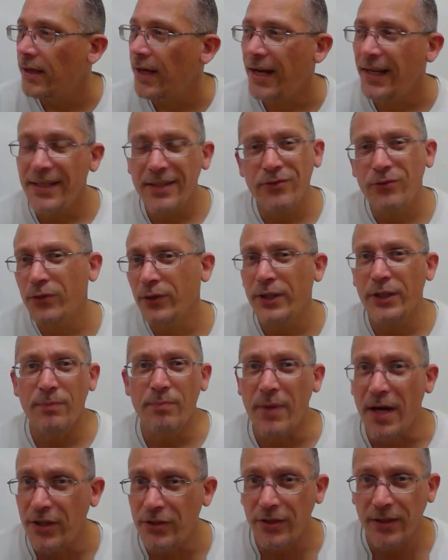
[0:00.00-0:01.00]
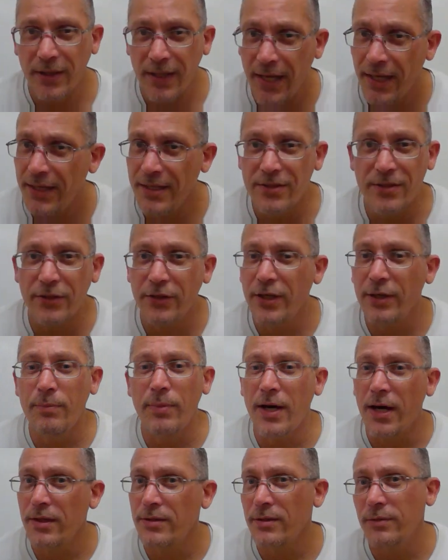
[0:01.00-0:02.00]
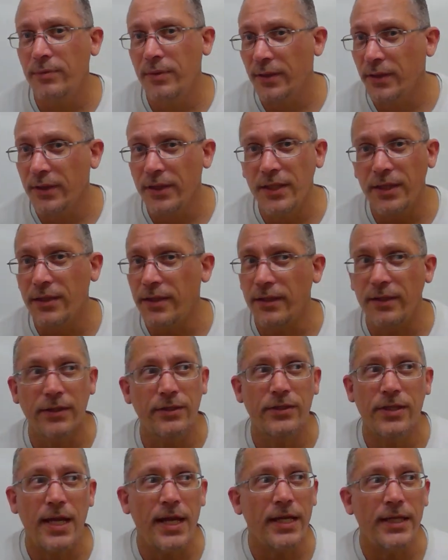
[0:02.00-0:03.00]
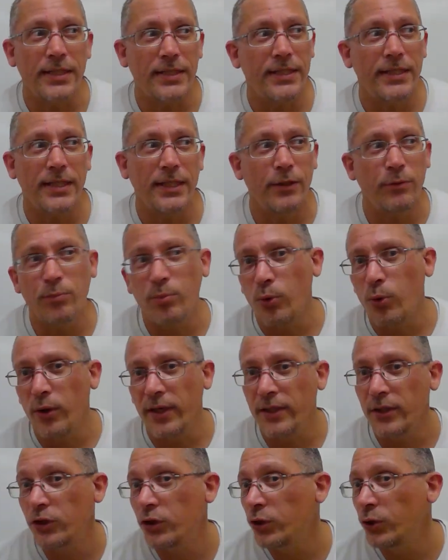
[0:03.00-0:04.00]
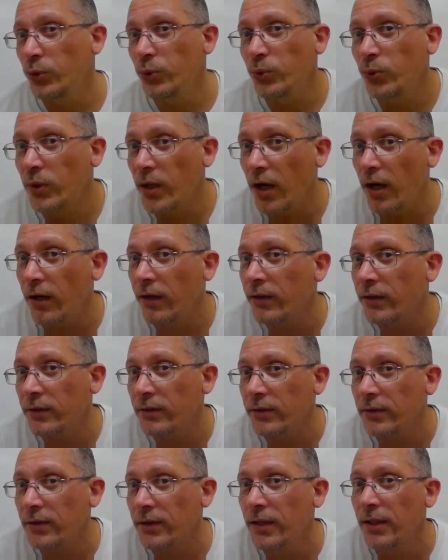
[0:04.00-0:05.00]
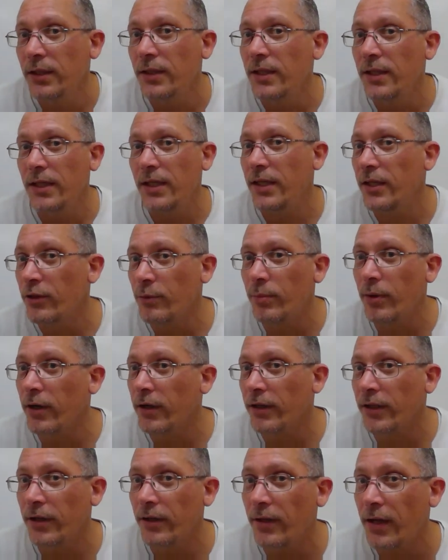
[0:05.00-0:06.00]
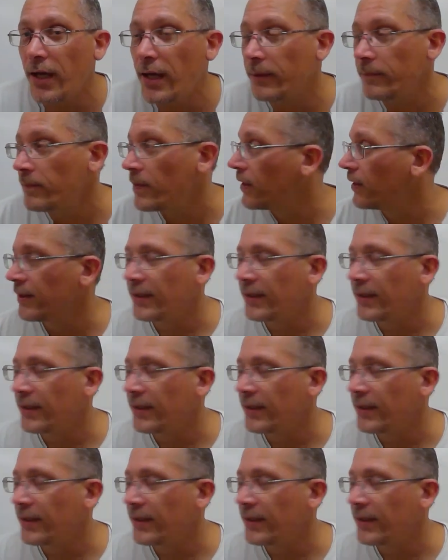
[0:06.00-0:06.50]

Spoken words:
I didn't really measure that. Is there any possibility that there's 18.2 cars in the parking lot?